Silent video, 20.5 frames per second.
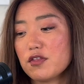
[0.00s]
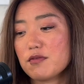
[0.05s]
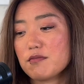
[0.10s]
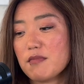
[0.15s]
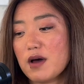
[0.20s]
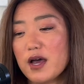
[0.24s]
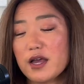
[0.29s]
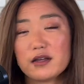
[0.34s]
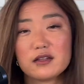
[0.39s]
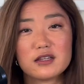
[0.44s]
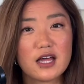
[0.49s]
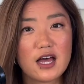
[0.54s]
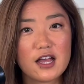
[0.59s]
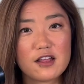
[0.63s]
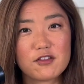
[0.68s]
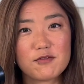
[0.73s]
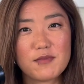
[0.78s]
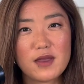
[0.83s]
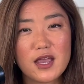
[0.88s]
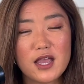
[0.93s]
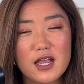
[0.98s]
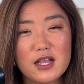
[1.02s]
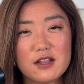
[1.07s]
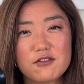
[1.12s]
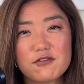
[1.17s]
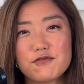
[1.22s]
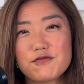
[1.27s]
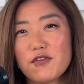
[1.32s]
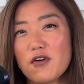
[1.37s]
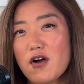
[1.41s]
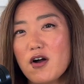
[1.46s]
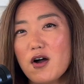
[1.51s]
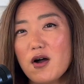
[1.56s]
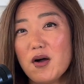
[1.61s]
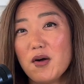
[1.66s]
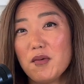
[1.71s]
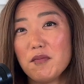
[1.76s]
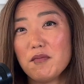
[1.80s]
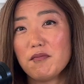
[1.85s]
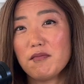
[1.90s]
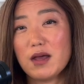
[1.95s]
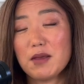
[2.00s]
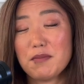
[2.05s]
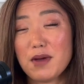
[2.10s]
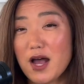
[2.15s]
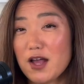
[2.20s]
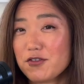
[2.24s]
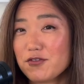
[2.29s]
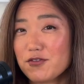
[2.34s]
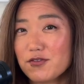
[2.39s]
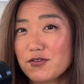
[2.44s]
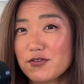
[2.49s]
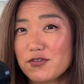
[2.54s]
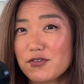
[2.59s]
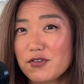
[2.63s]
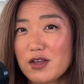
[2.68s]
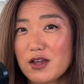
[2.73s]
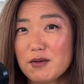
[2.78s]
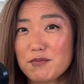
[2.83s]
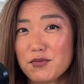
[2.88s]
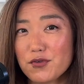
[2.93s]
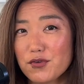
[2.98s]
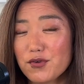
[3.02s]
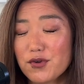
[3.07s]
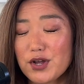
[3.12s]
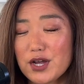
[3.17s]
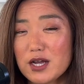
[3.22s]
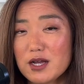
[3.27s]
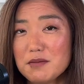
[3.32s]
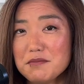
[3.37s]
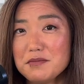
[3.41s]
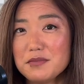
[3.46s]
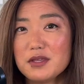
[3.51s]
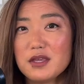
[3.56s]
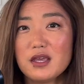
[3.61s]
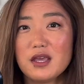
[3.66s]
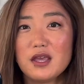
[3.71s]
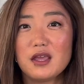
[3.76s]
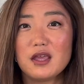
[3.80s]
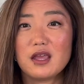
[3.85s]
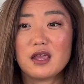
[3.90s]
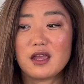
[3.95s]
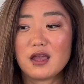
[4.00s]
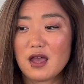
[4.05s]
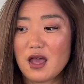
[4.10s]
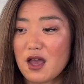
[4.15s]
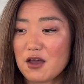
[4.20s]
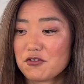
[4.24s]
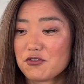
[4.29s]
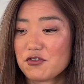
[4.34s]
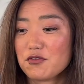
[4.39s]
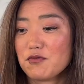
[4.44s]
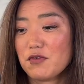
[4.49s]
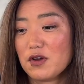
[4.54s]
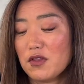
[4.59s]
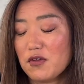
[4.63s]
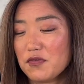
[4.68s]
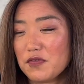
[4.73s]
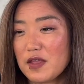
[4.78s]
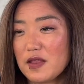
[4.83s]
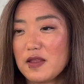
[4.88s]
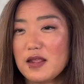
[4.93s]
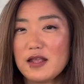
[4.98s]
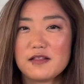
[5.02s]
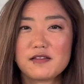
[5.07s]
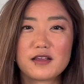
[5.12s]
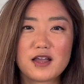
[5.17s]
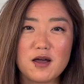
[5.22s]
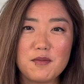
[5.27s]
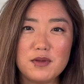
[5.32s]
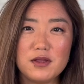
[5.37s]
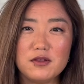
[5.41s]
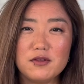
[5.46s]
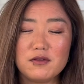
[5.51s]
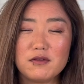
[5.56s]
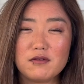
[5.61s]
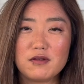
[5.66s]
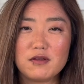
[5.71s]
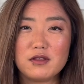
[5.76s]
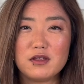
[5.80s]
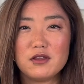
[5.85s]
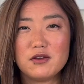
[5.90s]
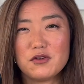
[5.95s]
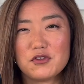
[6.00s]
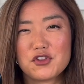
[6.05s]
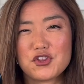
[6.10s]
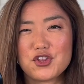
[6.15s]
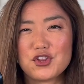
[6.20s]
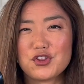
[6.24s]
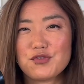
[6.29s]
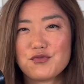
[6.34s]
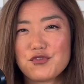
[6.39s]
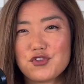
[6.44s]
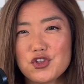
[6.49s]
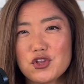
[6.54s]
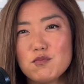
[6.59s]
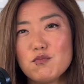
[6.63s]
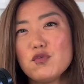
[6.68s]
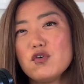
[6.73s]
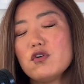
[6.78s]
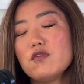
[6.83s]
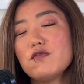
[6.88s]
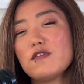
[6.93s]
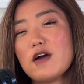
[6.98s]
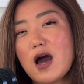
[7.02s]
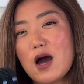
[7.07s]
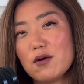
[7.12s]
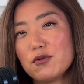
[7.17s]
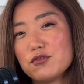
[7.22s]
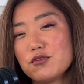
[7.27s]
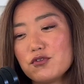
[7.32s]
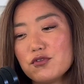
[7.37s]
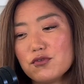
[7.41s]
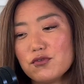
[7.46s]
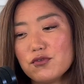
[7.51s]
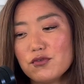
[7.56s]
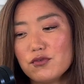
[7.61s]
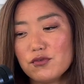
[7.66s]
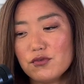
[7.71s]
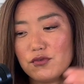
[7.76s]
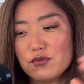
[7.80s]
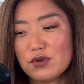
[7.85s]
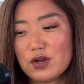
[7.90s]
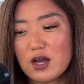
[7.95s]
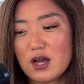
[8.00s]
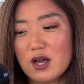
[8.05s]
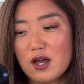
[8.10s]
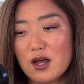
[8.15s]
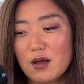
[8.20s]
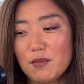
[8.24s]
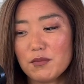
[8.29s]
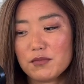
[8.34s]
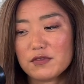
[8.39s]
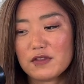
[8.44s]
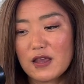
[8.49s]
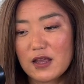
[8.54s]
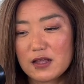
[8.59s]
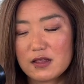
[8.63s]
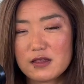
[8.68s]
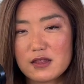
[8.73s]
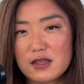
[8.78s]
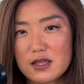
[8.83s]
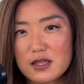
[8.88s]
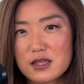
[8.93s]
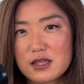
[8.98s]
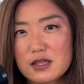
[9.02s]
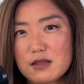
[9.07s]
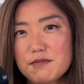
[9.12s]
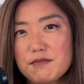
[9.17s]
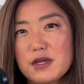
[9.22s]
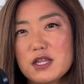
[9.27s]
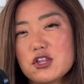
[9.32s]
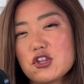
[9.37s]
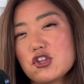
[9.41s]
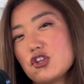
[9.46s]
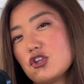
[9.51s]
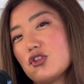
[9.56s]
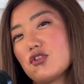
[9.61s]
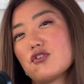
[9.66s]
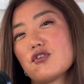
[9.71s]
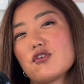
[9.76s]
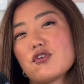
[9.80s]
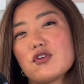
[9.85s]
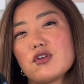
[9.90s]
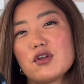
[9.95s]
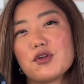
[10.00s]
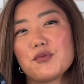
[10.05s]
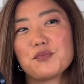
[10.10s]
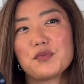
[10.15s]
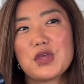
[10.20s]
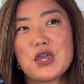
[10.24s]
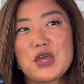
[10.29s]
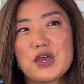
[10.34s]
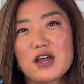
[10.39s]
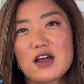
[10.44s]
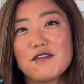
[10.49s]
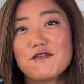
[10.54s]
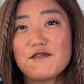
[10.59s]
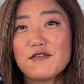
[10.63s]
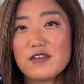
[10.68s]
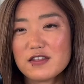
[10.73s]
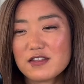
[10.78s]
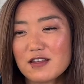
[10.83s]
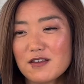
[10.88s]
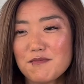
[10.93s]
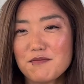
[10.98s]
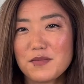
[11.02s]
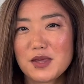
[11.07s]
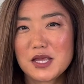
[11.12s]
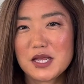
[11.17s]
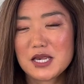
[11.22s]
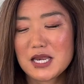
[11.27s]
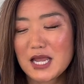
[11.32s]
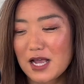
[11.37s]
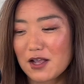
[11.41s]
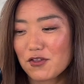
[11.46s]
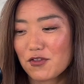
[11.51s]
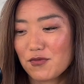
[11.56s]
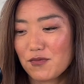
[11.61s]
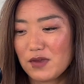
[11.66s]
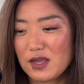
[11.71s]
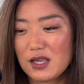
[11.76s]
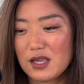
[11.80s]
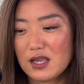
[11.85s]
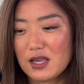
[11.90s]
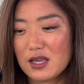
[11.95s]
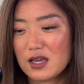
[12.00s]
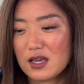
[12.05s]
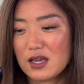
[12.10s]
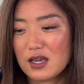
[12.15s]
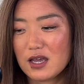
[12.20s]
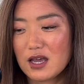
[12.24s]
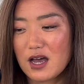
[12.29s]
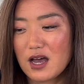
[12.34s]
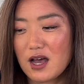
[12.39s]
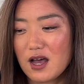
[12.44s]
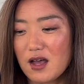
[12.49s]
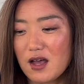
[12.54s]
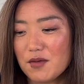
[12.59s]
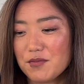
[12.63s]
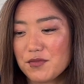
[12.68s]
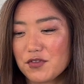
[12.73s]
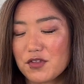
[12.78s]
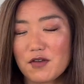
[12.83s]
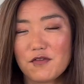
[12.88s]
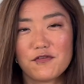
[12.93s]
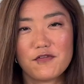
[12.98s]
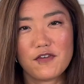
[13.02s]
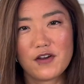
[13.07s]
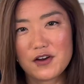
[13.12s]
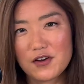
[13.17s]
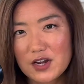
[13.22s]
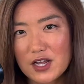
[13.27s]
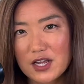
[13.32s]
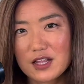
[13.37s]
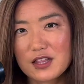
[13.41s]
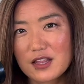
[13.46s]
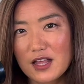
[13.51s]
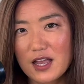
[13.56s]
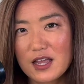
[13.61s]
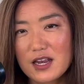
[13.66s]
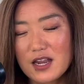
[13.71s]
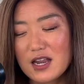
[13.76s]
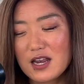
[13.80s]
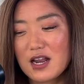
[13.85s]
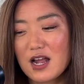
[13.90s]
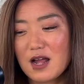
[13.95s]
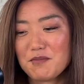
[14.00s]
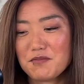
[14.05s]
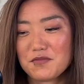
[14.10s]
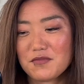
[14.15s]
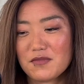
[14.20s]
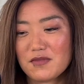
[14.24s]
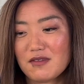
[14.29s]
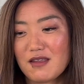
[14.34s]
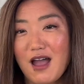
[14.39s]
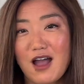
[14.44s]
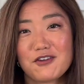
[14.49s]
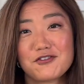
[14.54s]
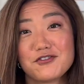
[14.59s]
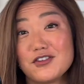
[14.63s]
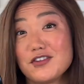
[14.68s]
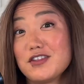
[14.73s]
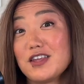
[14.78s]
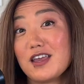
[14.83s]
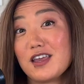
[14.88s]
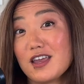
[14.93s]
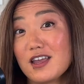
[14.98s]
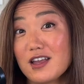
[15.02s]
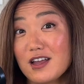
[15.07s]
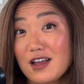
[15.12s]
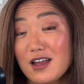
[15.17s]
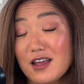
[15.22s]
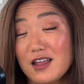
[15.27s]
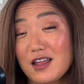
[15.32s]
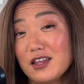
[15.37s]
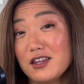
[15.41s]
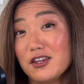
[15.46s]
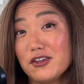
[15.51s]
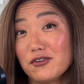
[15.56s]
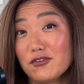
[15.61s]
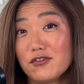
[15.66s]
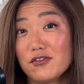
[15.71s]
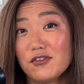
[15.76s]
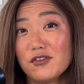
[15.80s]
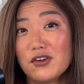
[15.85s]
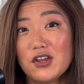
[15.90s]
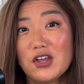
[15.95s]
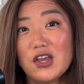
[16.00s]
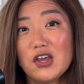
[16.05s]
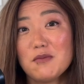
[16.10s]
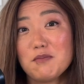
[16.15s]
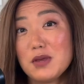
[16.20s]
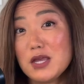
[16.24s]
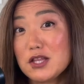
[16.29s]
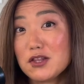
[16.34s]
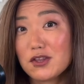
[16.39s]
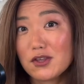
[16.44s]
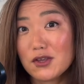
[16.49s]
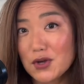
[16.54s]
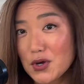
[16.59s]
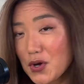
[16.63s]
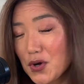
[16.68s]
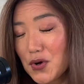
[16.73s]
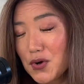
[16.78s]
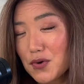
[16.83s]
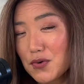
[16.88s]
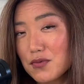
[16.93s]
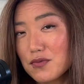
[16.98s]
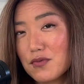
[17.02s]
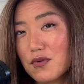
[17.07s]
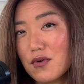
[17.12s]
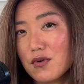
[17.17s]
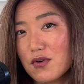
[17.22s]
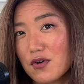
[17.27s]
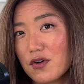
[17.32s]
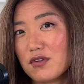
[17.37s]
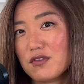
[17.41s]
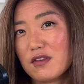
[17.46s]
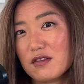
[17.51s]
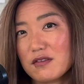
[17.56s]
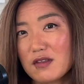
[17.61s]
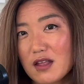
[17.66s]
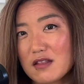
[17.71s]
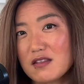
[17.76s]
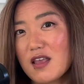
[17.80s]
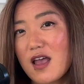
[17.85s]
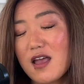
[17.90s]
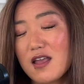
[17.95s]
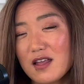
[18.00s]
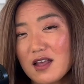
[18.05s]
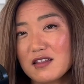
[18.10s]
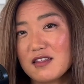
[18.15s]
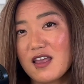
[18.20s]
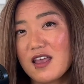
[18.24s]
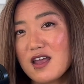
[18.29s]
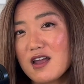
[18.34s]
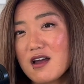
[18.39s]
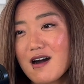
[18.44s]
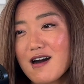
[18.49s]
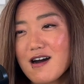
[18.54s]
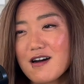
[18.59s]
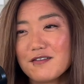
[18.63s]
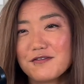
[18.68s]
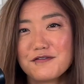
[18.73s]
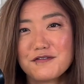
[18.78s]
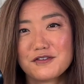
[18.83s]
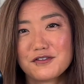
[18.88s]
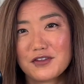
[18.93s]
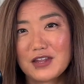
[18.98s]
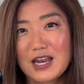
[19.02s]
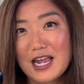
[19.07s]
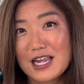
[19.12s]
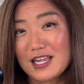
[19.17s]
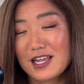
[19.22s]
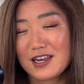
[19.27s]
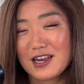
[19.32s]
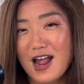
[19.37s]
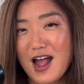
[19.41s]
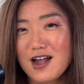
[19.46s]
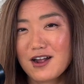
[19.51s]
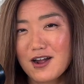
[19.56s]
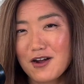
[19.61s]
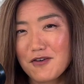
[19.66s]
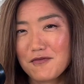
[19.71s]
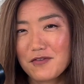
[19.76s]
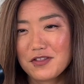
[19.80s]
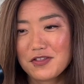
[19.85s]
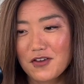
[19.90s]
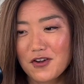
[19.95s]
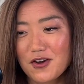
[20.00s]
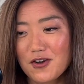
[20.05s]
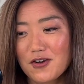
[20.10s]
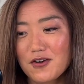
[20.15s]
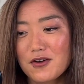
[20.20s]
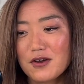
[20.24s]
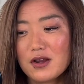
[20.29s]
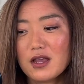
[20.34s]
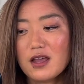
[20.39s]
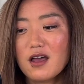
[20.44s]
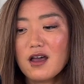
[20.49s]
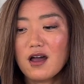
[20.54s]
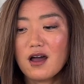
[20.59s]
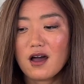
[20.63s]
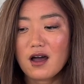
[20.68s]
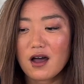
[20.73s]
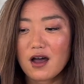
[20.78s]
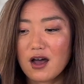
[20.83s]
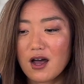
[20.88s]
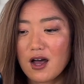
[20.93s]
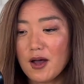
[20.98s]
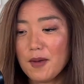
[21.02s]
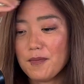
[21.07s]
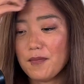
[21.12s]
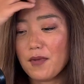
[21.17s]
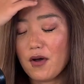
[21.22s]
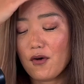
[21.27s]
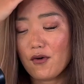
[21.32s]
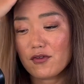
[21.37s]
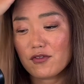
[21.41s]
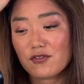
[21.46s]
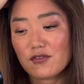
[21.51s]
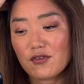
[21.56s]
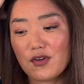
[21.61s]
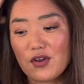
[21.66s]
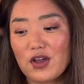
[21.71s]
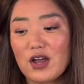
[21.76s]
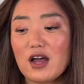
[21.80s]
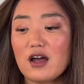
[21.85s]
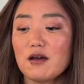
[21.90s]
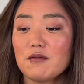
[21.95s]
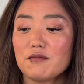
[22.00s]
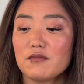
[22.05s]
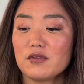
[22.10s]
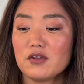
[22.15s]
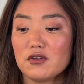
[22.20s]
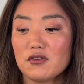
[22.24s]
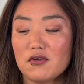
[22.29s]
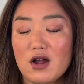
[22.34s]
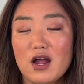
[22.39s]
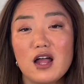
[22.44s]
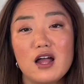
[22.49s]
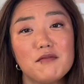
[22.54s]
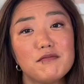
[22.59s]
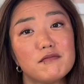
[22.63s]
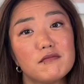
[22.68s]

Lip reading: my classmates from my master's program. Actually, one of them is coming. She moved out to Texas, but she's gonna come visit me next week. So I'm very excited. I'm actually taking a little PTO or a day off so that I can hang out with her. Also, I have